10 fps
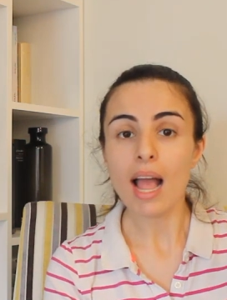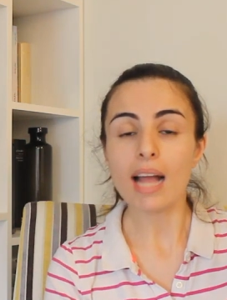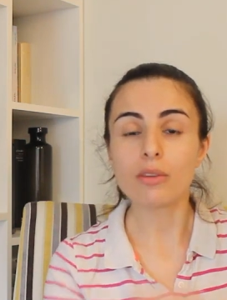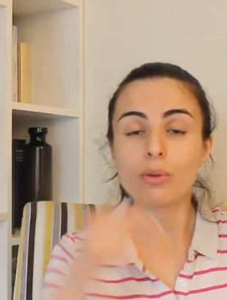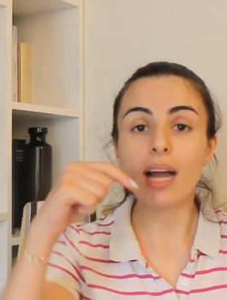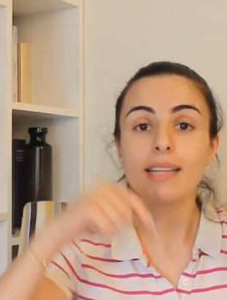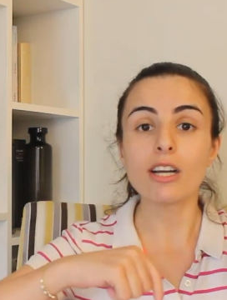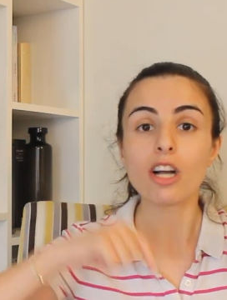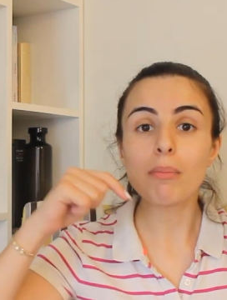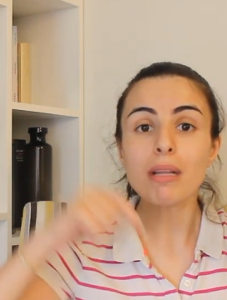and to write
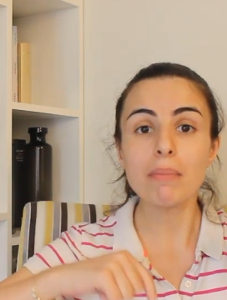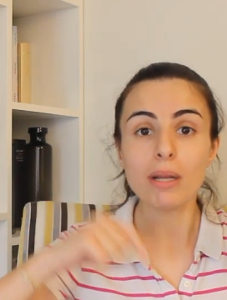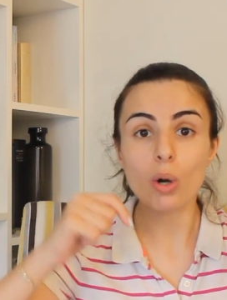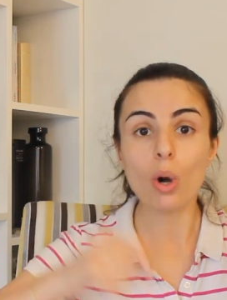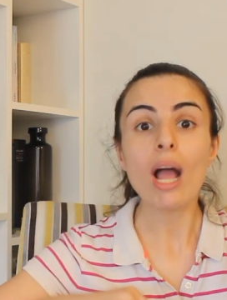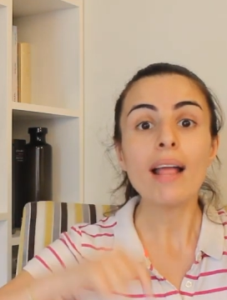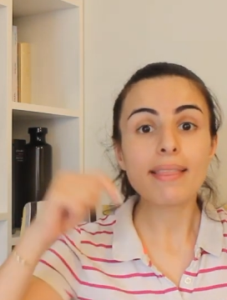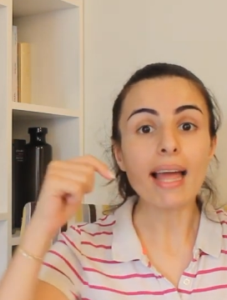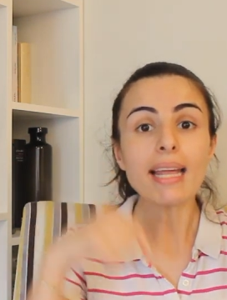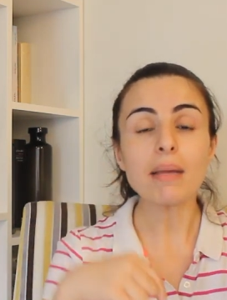a comment below
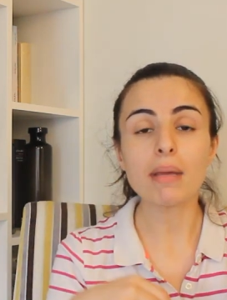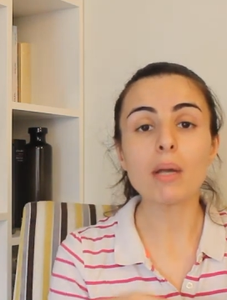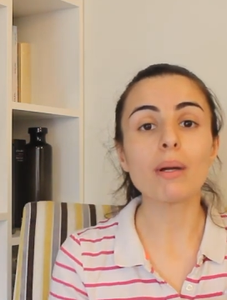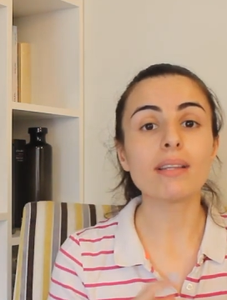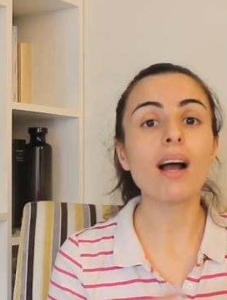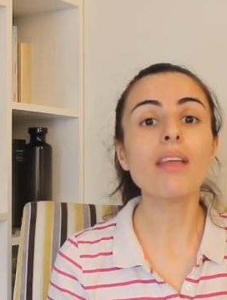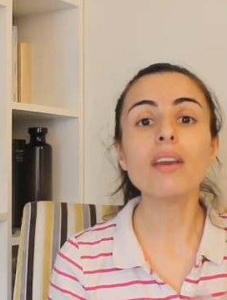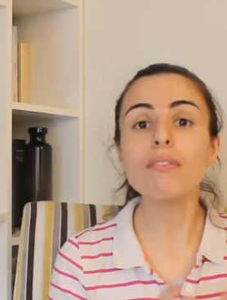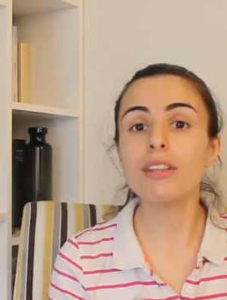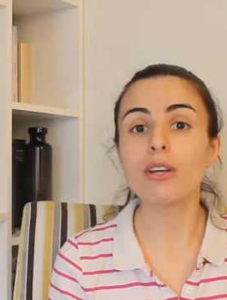telling me what
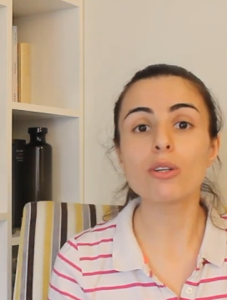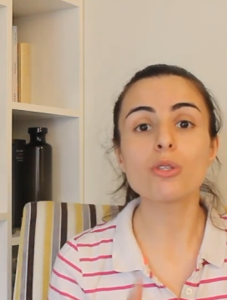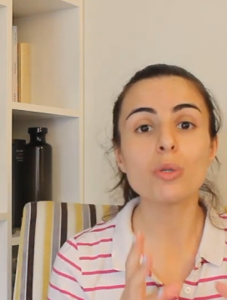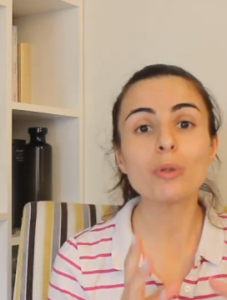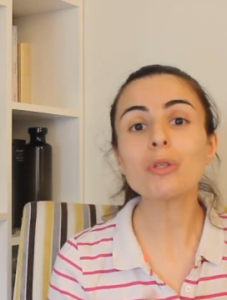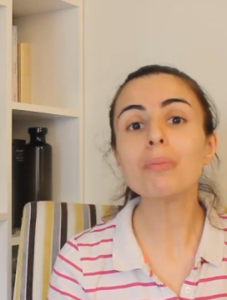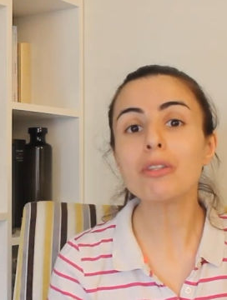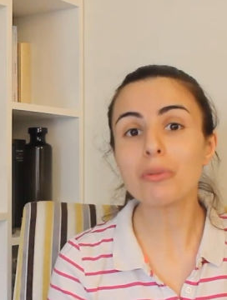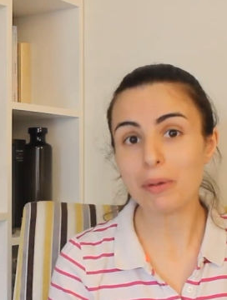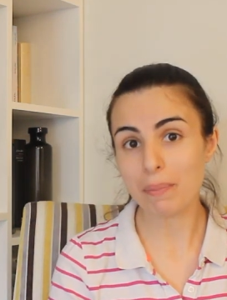other videos you want me
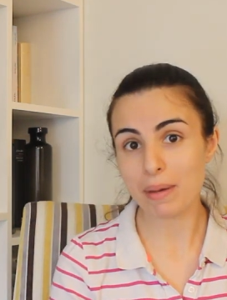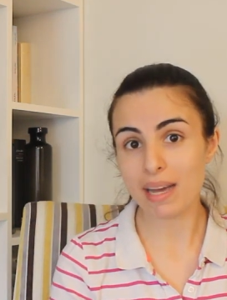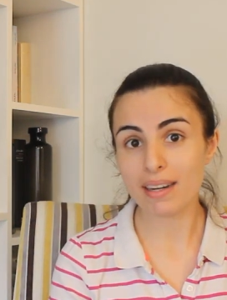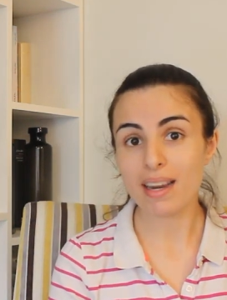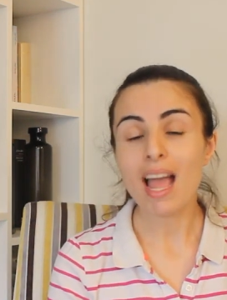to prepare.